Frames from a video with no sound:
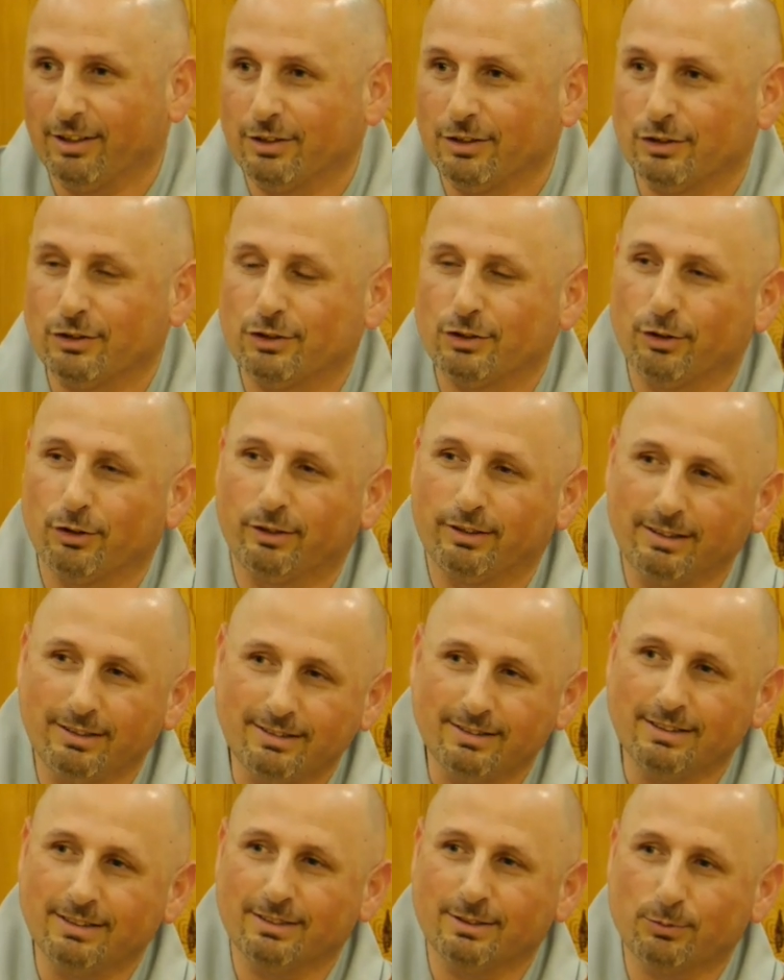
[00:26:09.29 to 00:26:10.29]
So
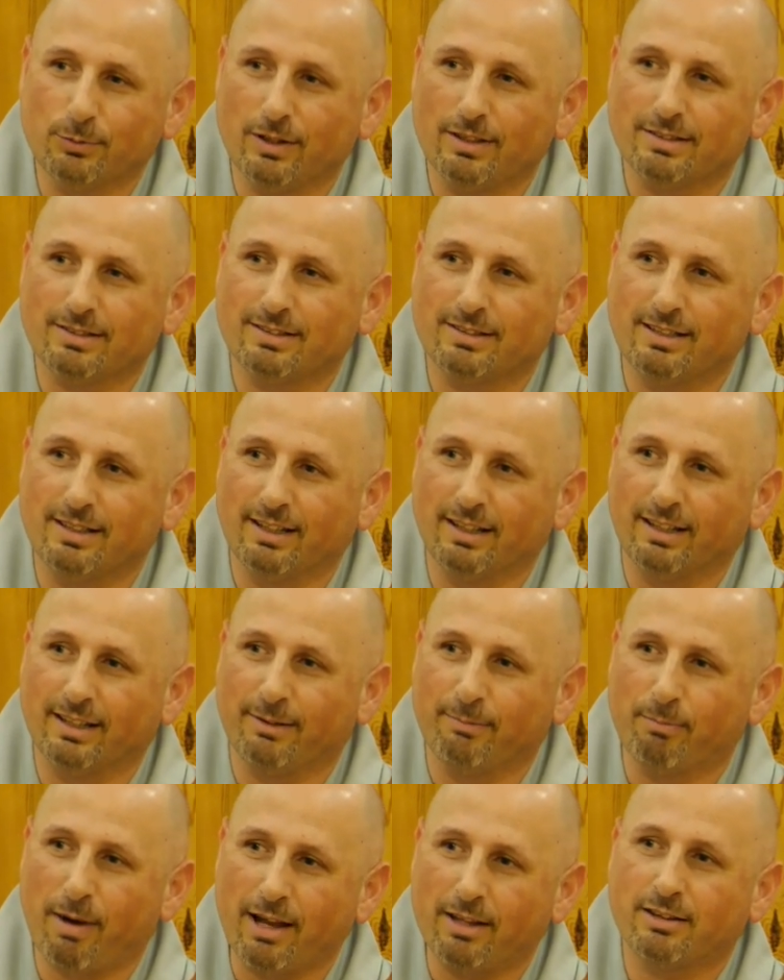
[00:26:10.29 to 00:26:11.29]
this is, was
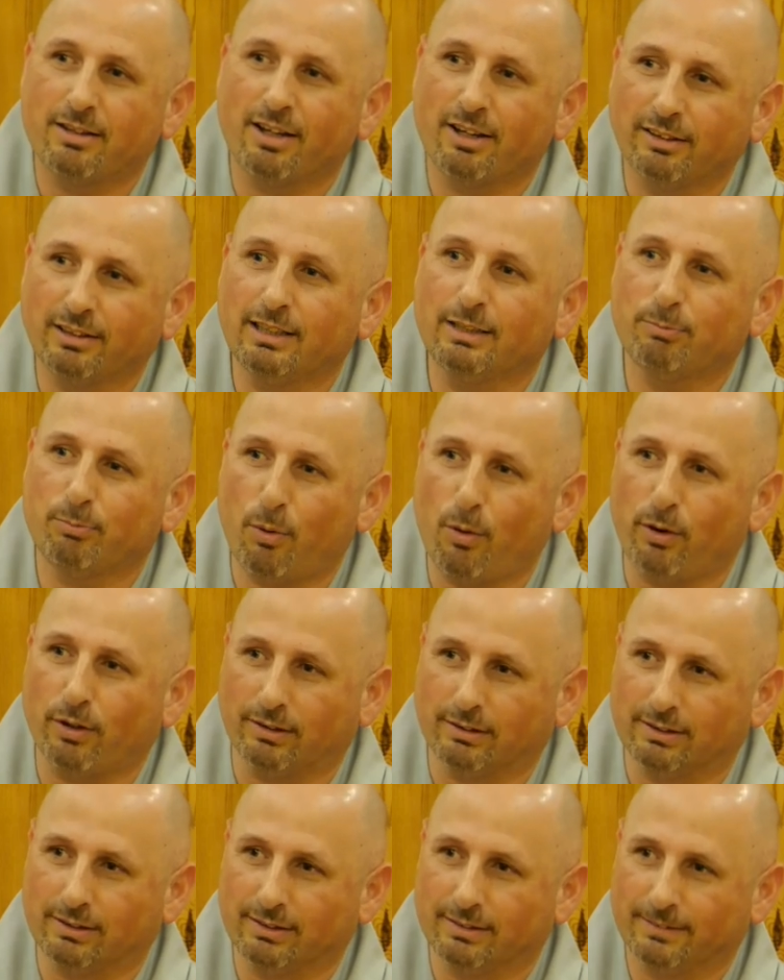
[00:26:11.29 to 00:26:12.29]
the my turning
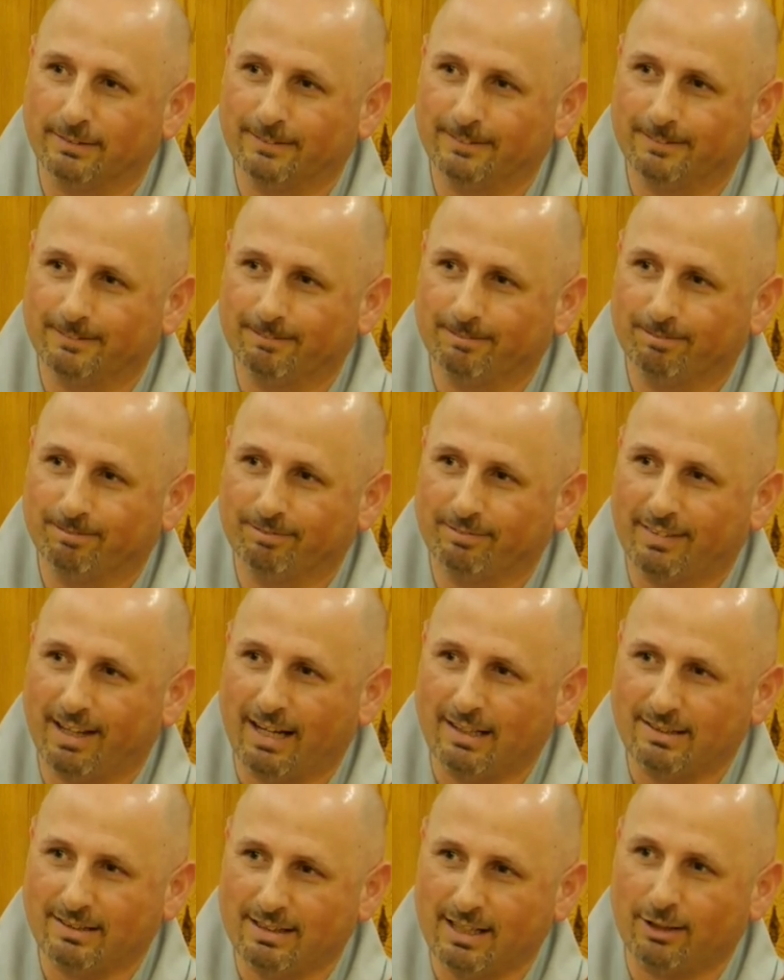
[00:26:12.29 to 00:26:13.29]
point.
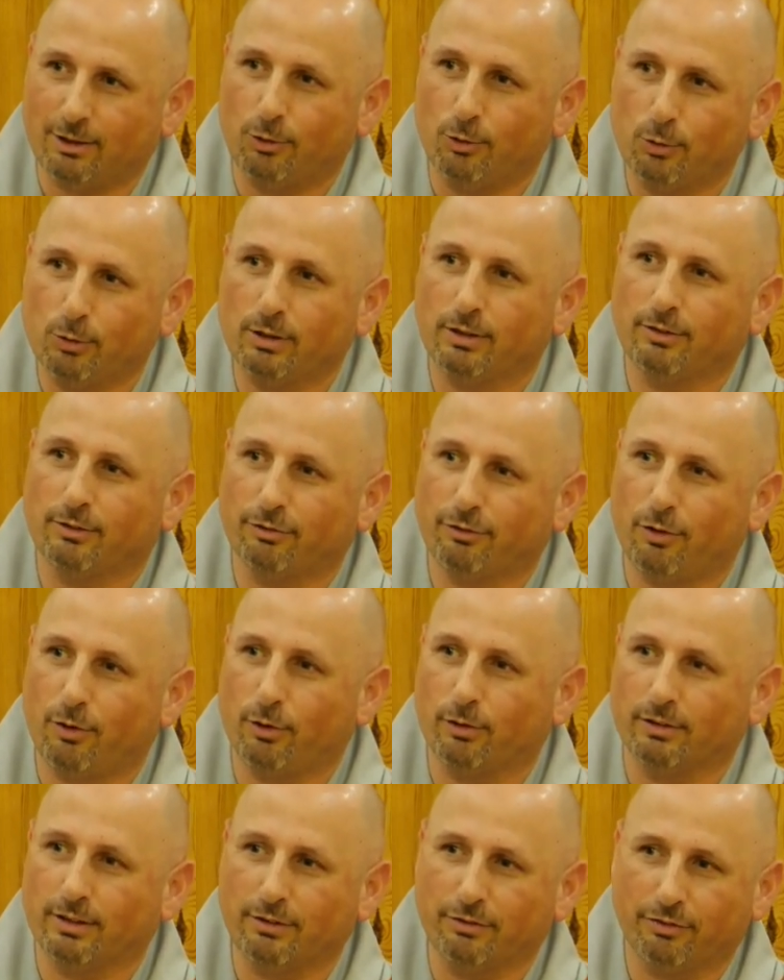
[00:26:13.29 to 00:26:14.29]
I start looking
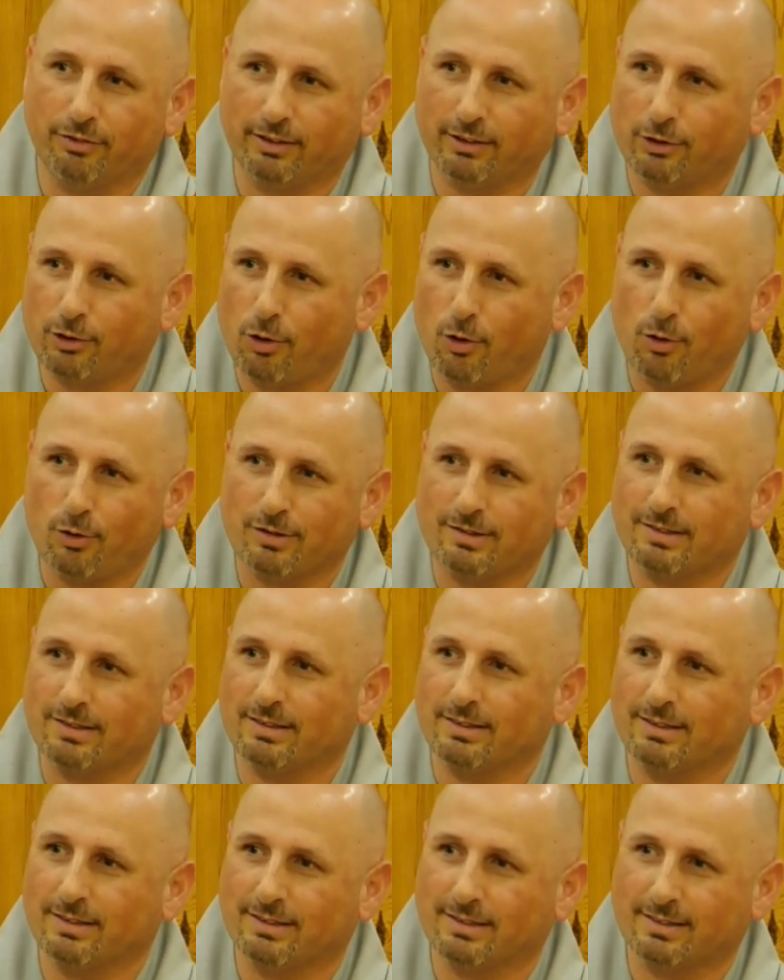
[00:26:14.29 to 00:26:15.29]
for different
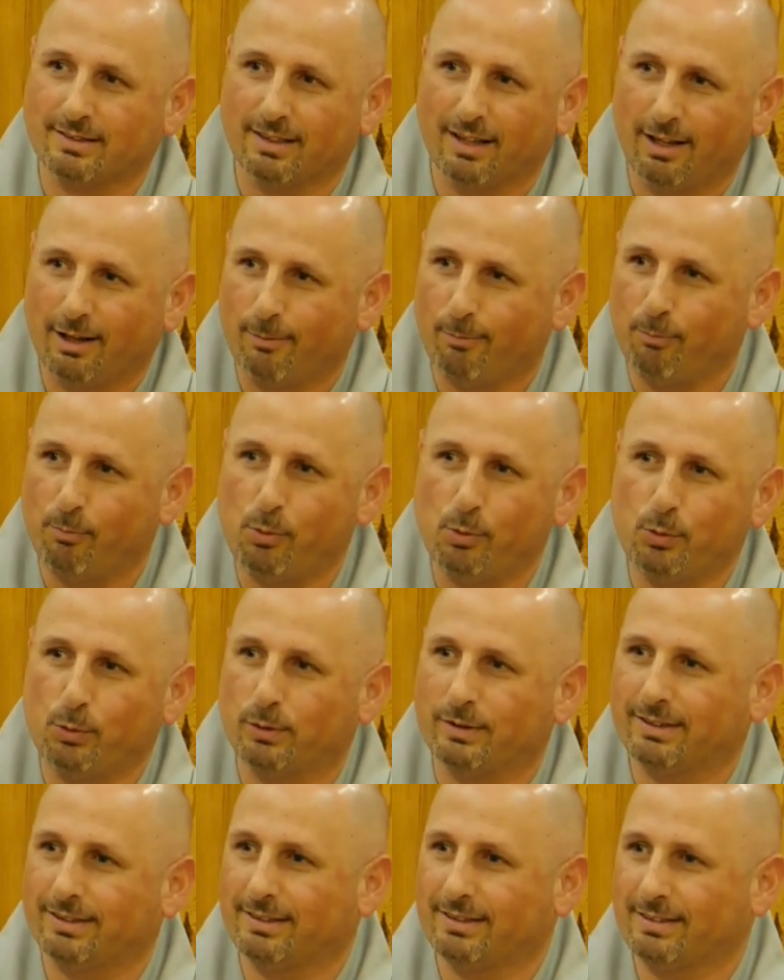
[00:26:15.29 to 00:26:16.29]
courses,
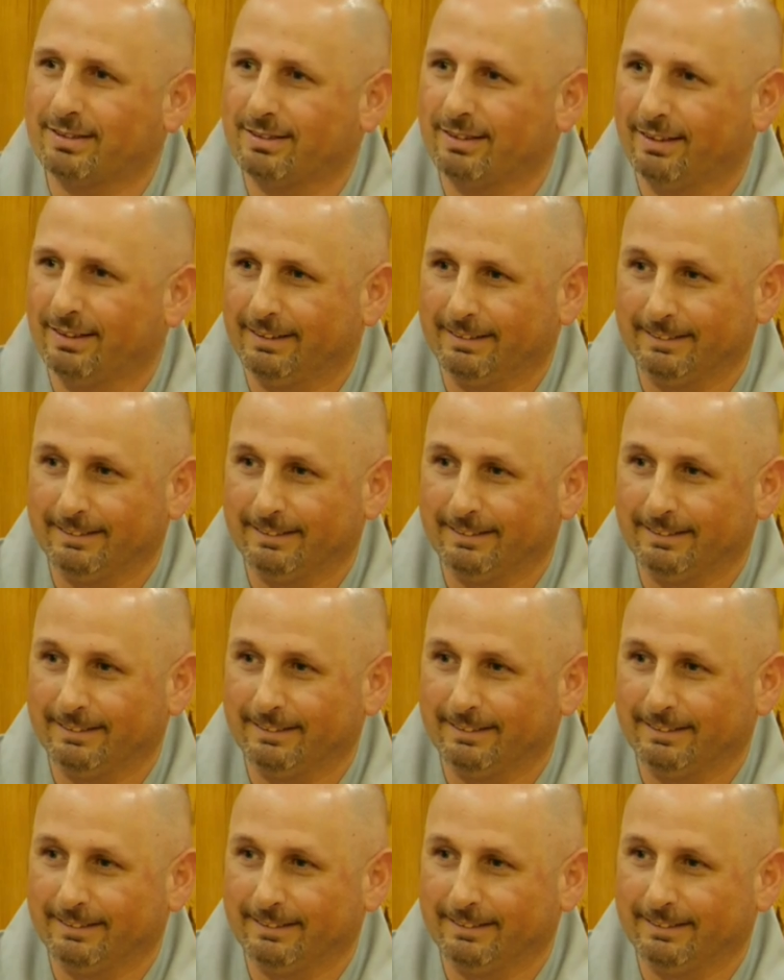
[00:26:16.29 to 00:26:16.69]
books.